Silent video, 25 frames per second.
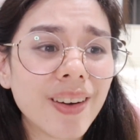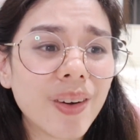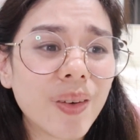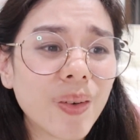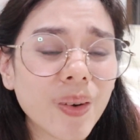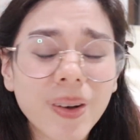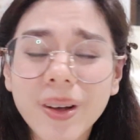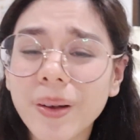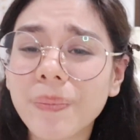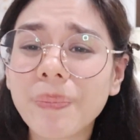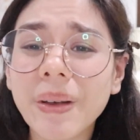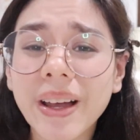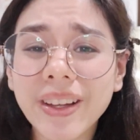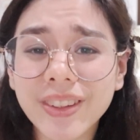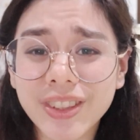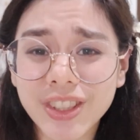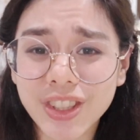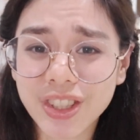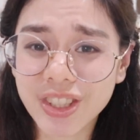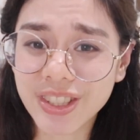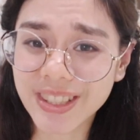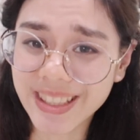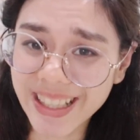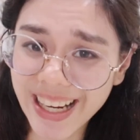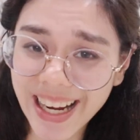or about
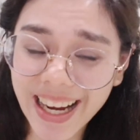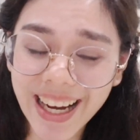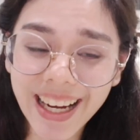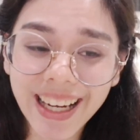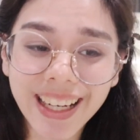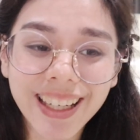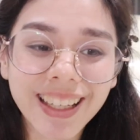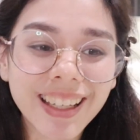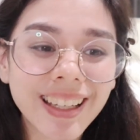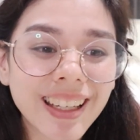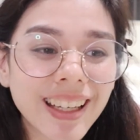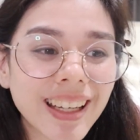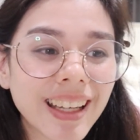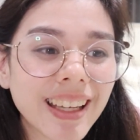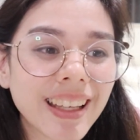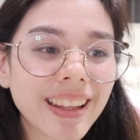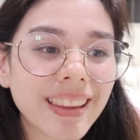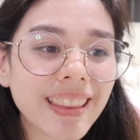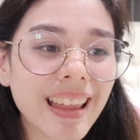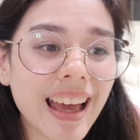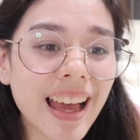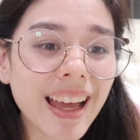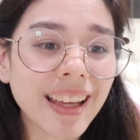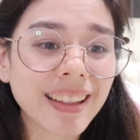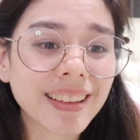your day
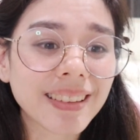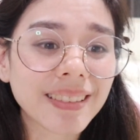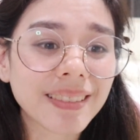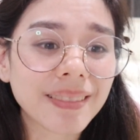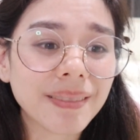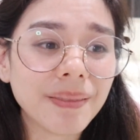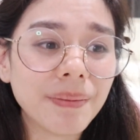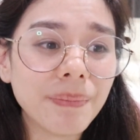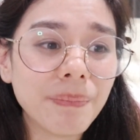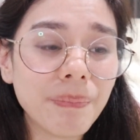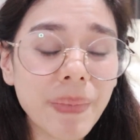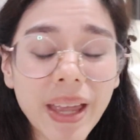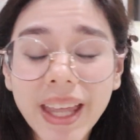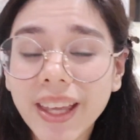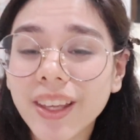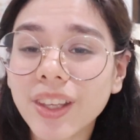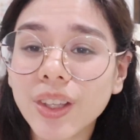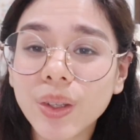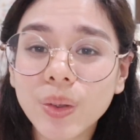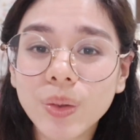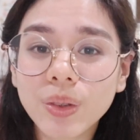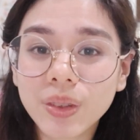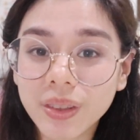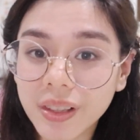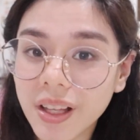that make
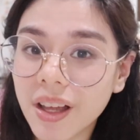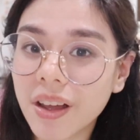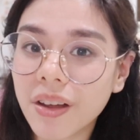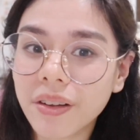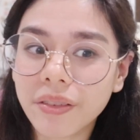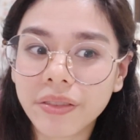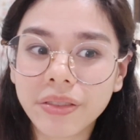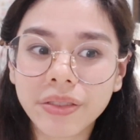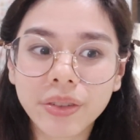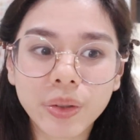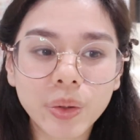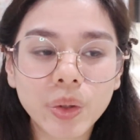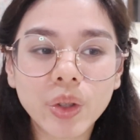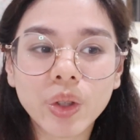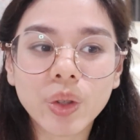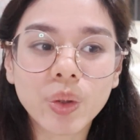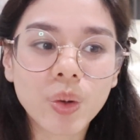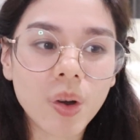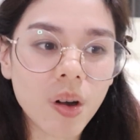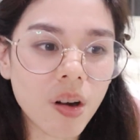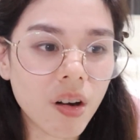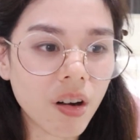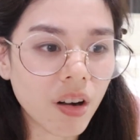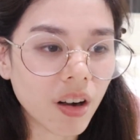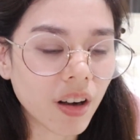you love who
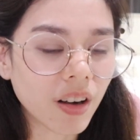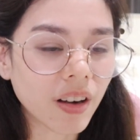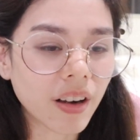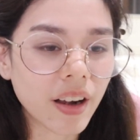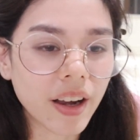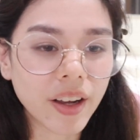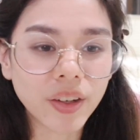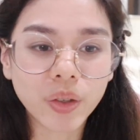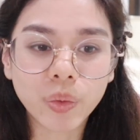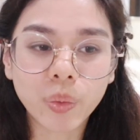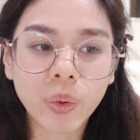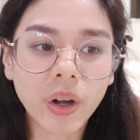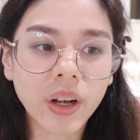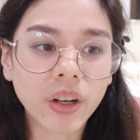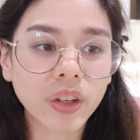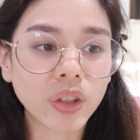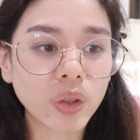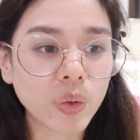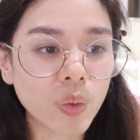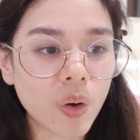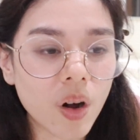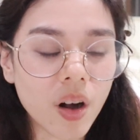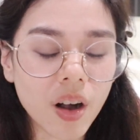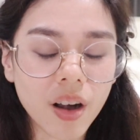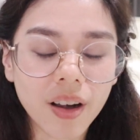you are and where
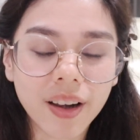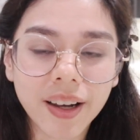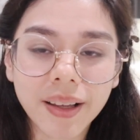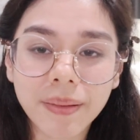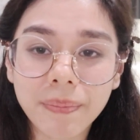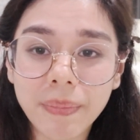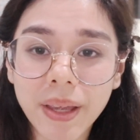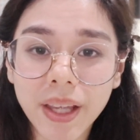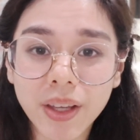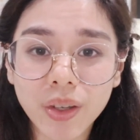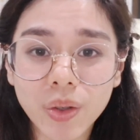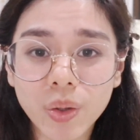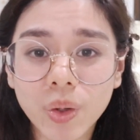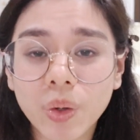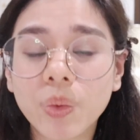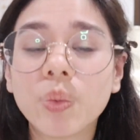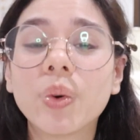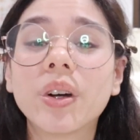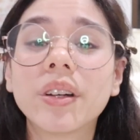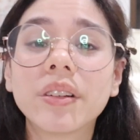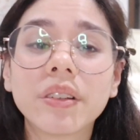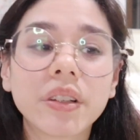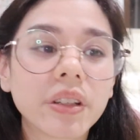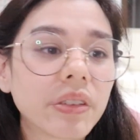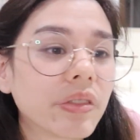you are and make you a
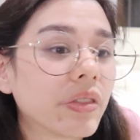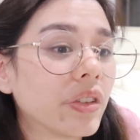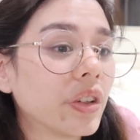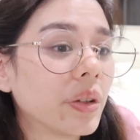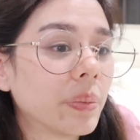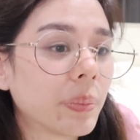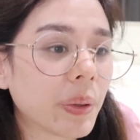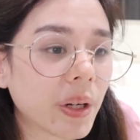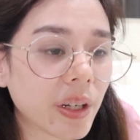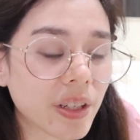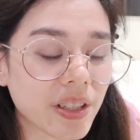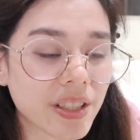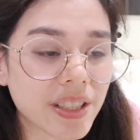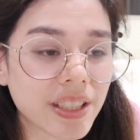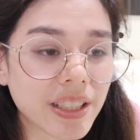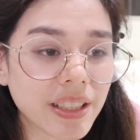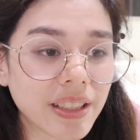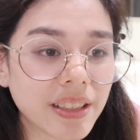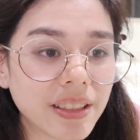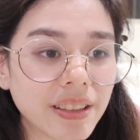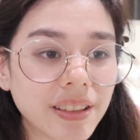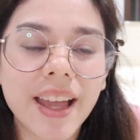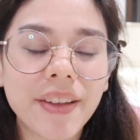wonderful person.